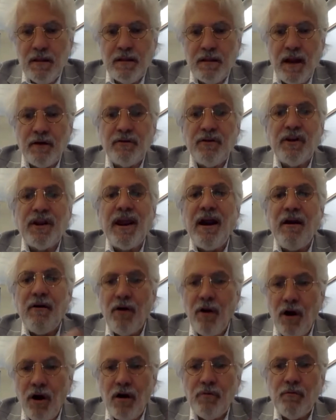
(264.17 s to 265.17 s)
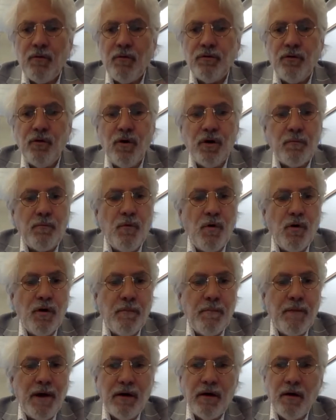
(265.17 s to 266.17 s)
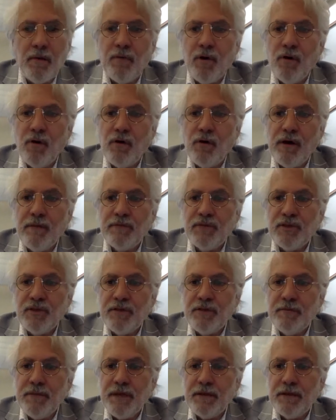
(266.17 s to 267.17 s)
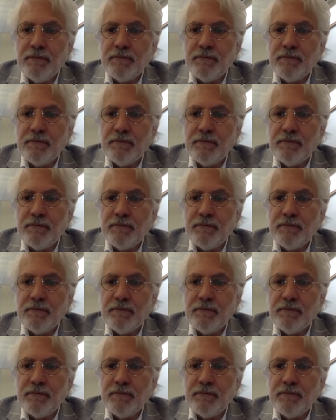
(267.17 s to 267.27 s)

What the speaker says: Dr. Carhart will talk more about our programs in a bit.